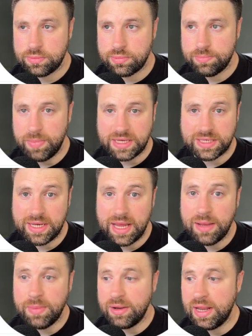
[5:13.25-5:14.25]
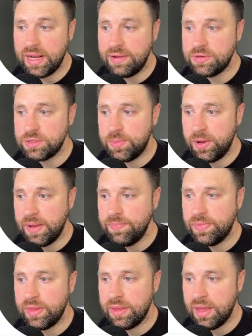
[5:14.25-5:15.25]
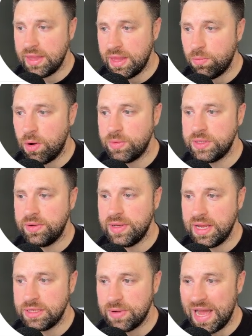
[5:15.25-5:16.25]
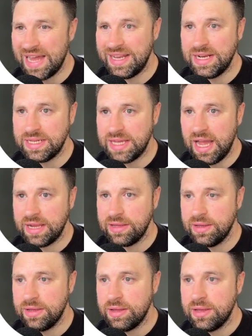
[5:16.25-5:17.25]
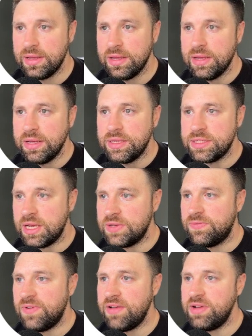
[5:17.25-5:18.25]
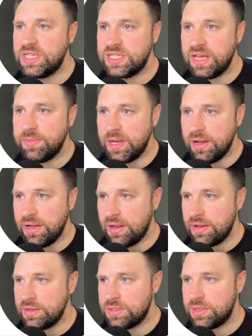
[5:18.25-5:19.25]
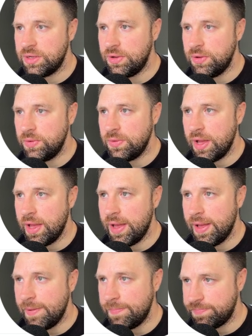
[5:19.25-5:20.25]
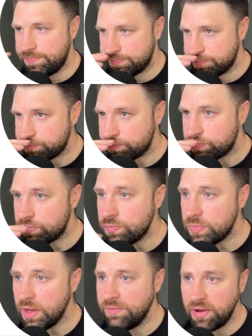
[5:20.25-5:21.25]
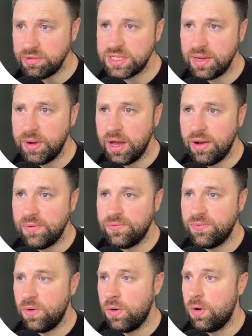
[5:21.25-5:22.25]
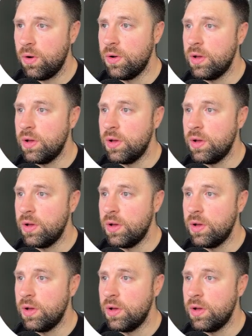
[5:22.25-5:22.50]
basically the email that they've just put in. And then what we're doing there is we're adding a tag. So it's very similar to, very similar for